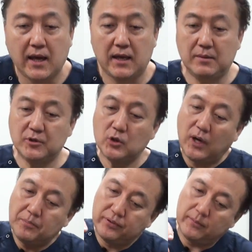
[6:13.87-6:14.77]
Even though
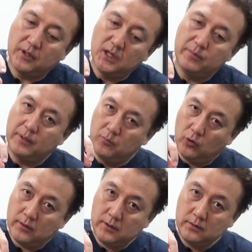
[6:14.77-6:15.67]
I prep a little bit
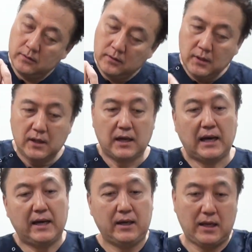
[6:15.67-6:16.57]
more,
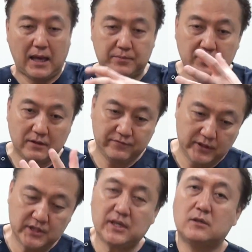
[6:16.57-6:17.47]
after I
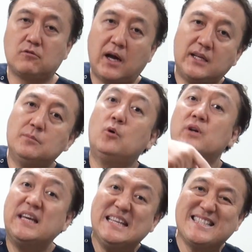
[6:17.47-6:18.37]
finish, I grind
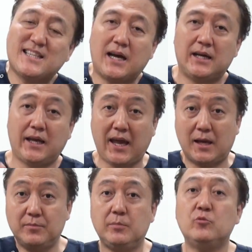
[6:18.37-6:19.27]
more inside,
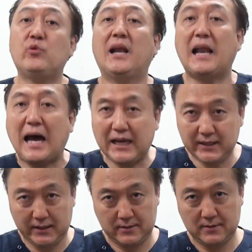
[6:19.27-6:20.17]
have him
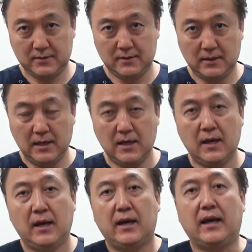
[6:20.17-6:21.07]
reline it.
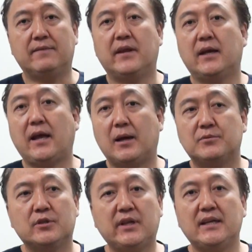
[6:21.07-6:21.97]
And then
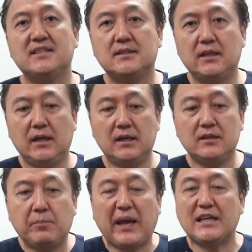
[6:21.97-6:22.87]
after they seal
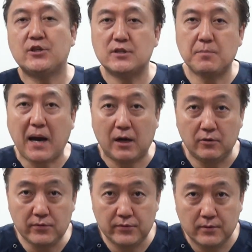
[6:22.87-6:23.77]
the patient's
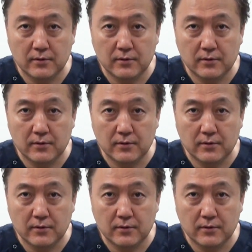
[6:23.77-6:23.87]
mouth,